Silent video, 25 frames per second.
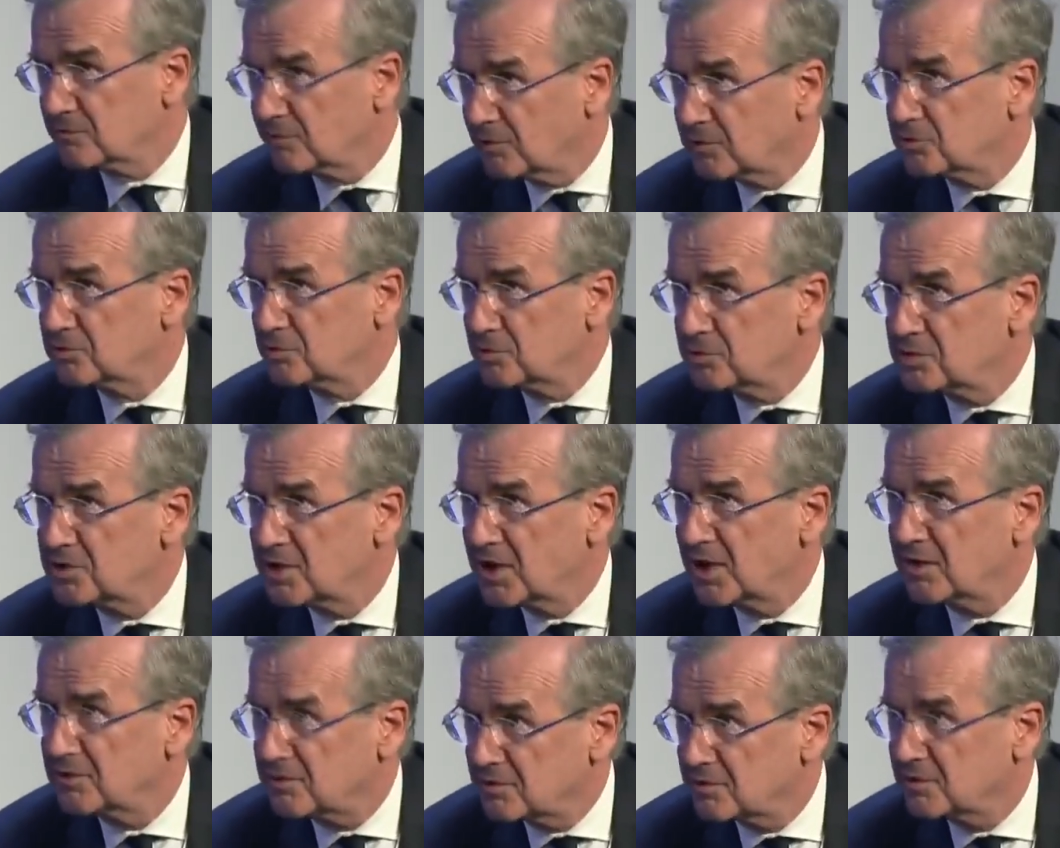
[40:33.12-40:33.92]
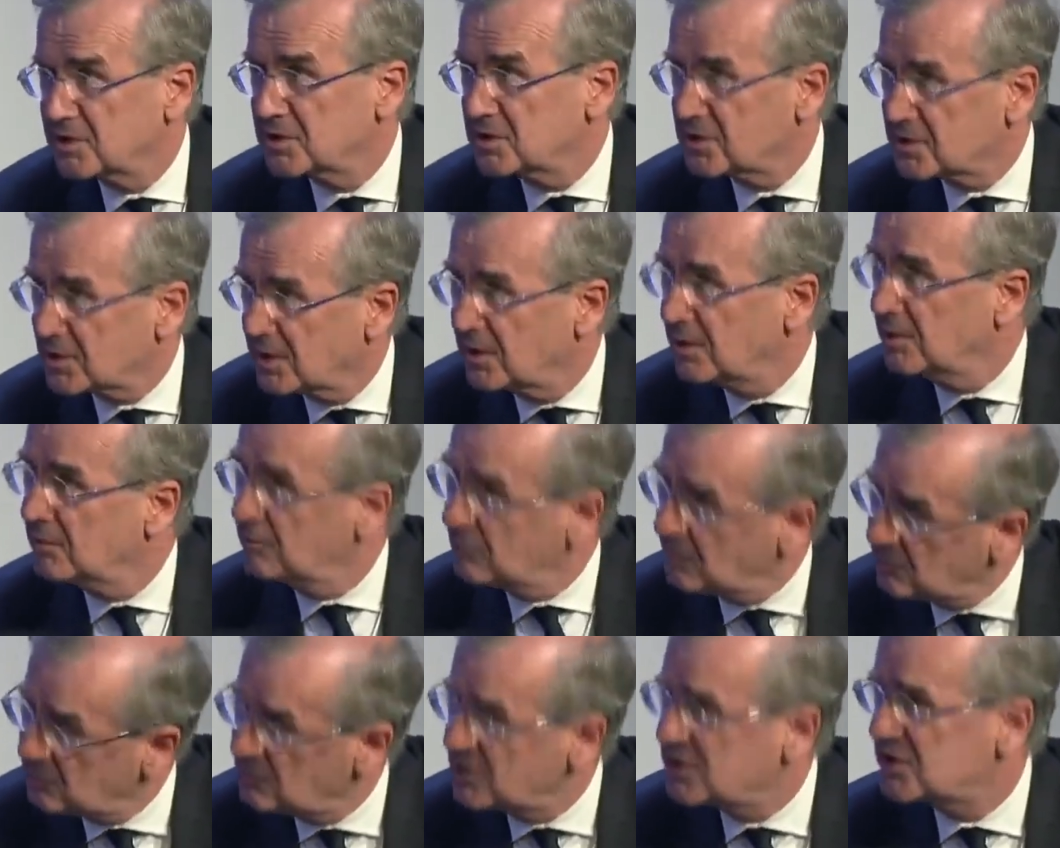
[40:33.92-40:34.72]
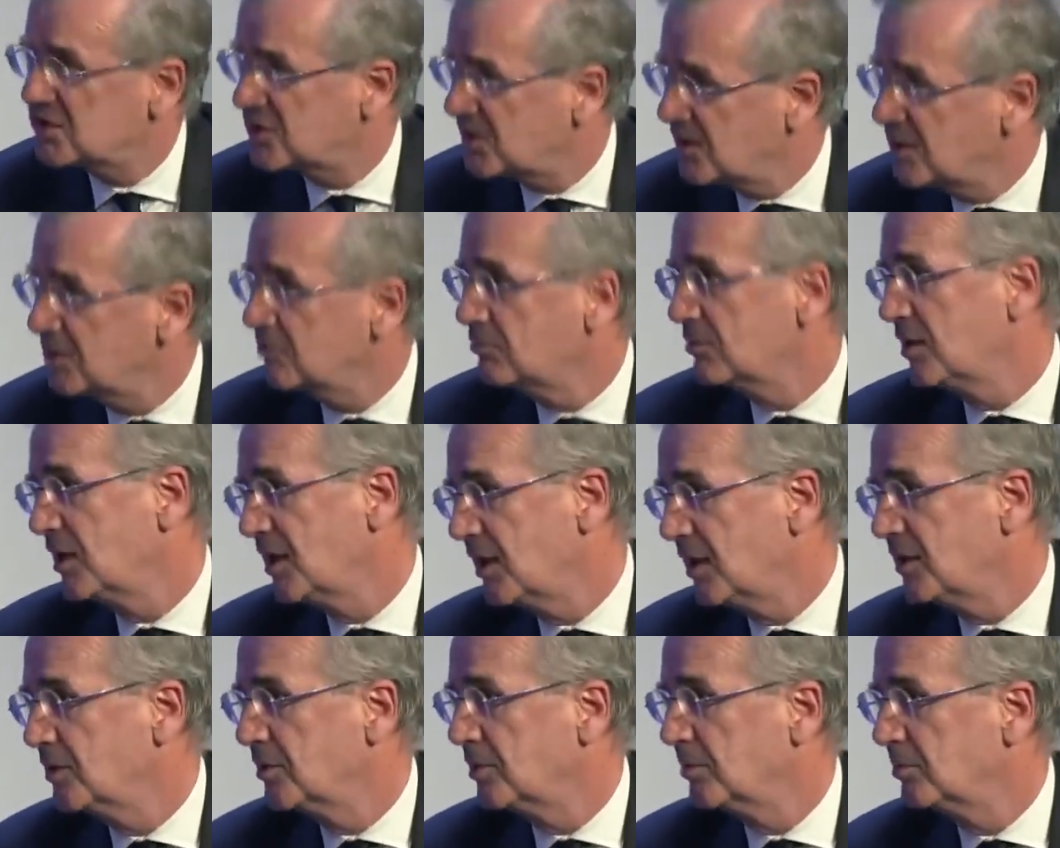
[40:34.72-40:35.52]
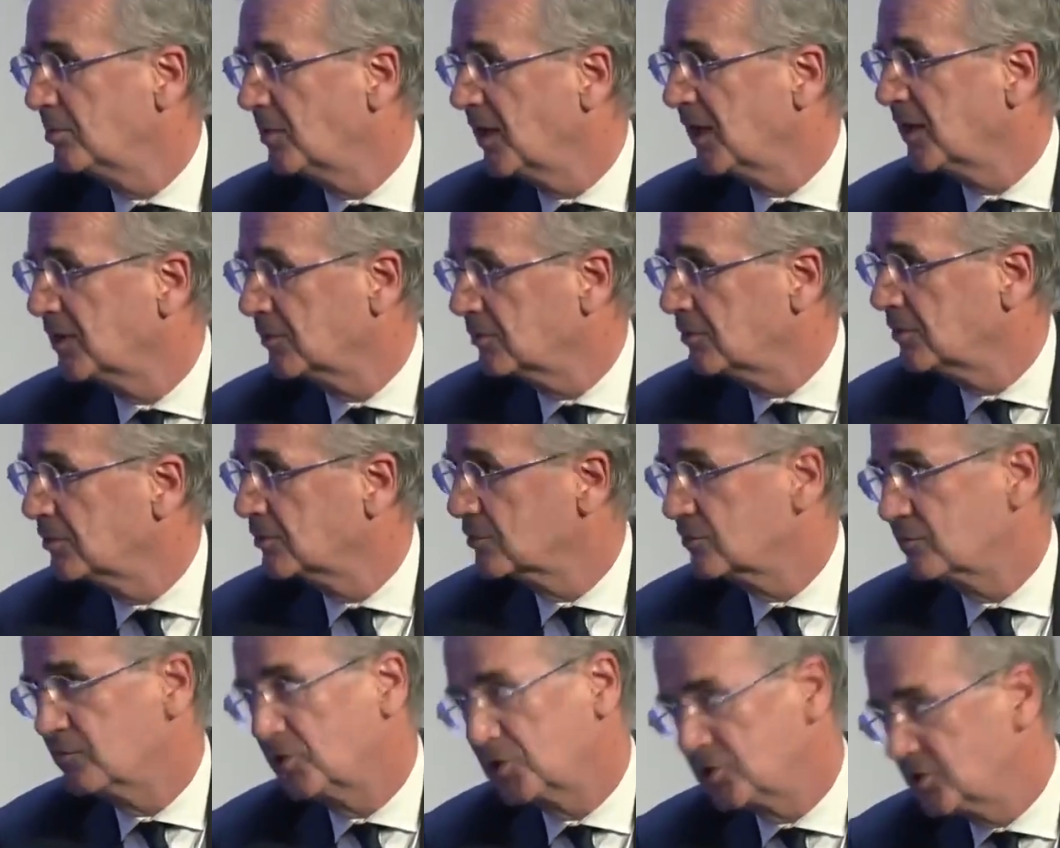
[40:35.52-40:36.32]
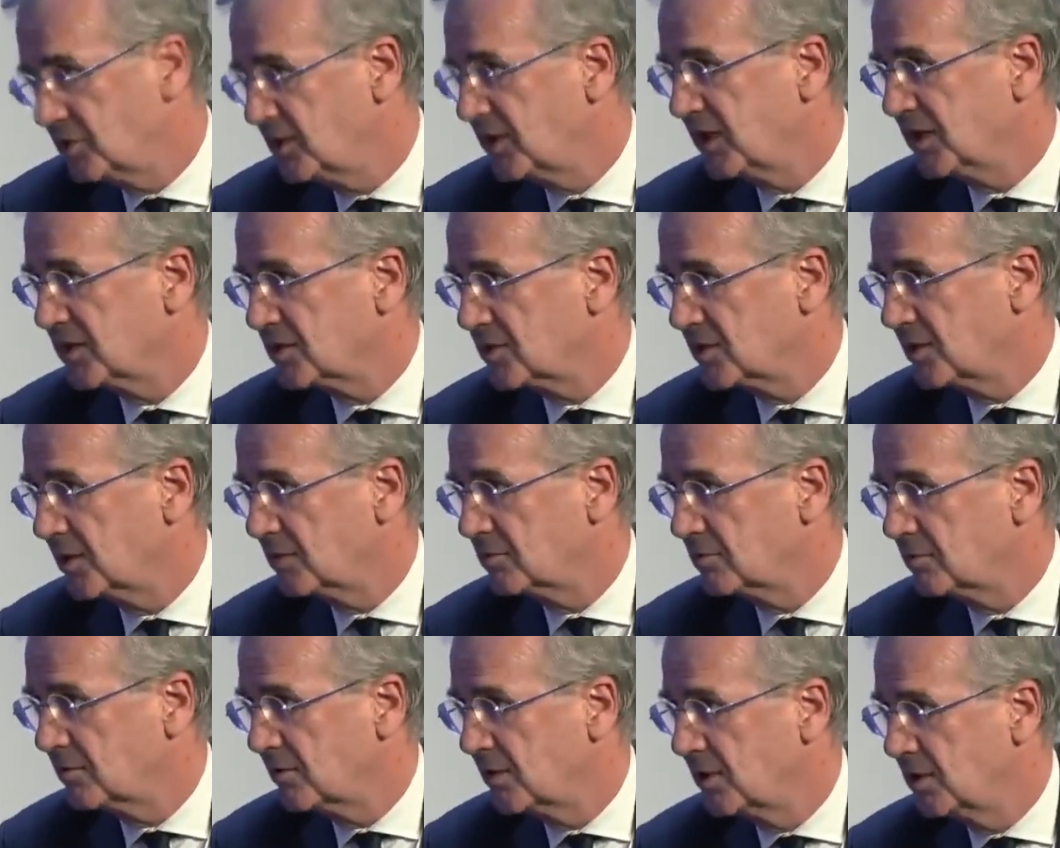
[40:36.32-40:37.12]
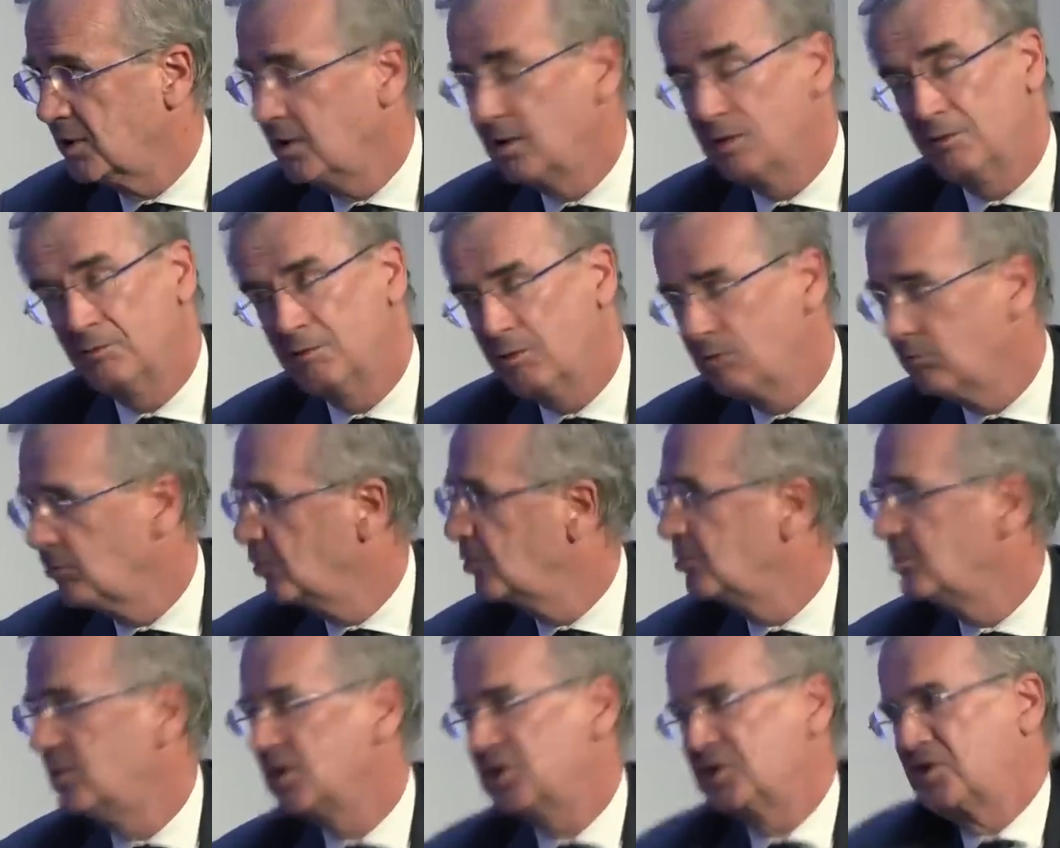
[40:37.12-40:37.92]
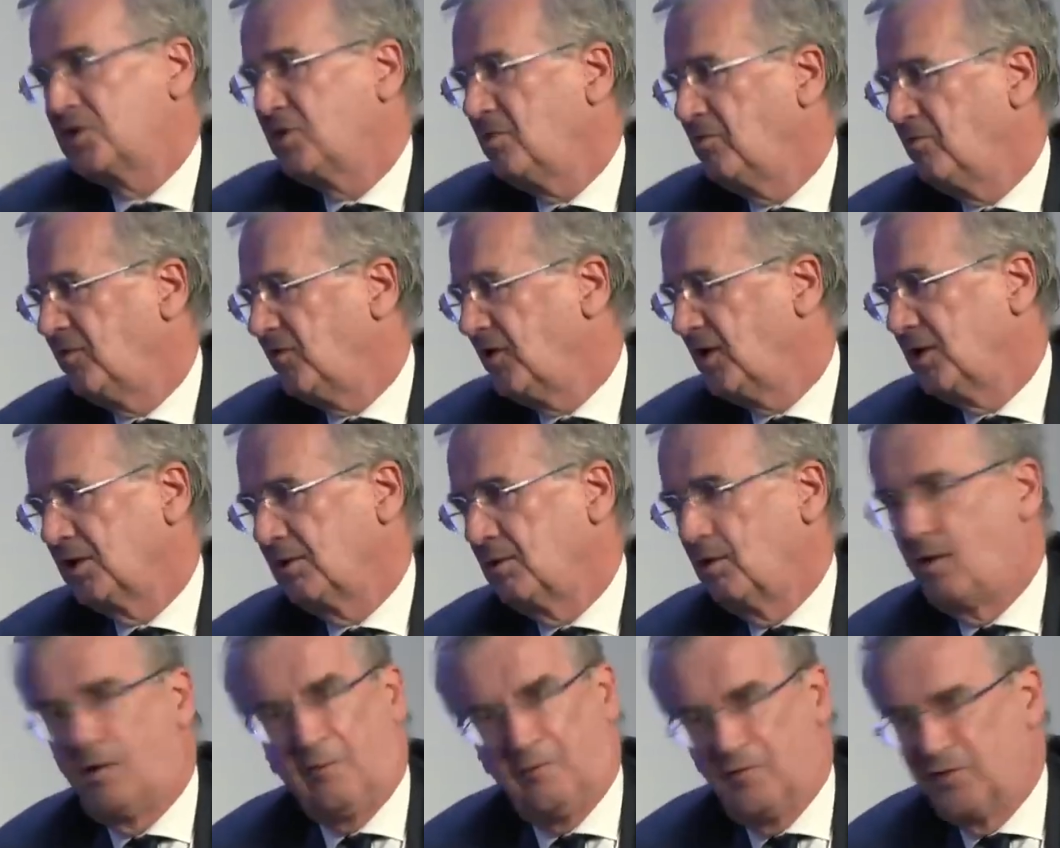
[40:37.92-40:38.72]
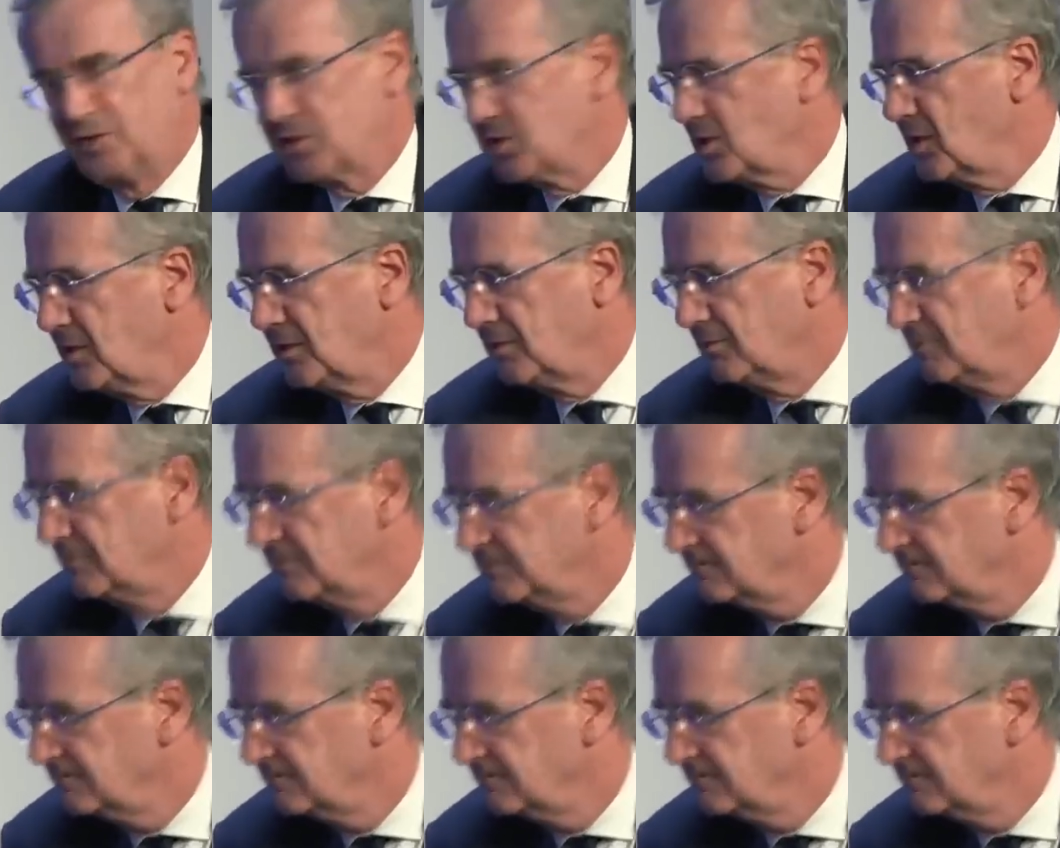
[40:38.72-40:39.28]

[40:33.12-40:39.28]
for 2 centuries, we will still rely on banknotes for the next century, we would miss something, obviously.